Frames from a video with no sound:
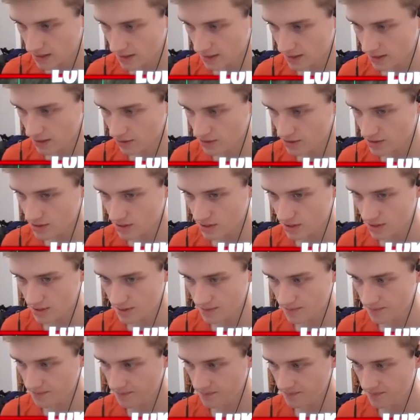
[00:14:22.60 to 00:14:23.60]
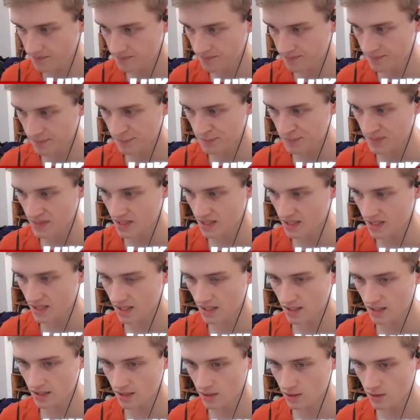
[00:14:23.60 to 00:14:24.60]
getting closer.
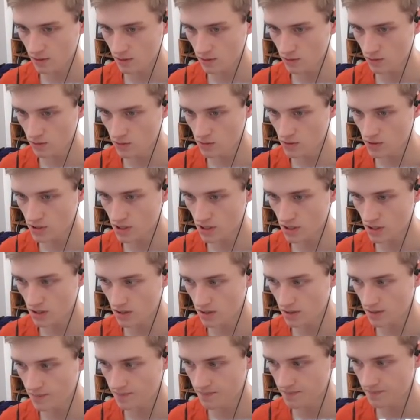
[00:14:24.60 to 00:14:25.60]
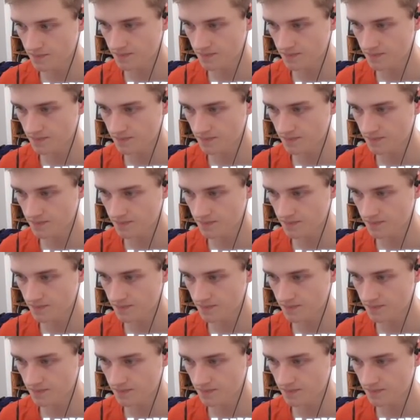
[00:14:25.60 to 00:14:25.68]
Getting closer.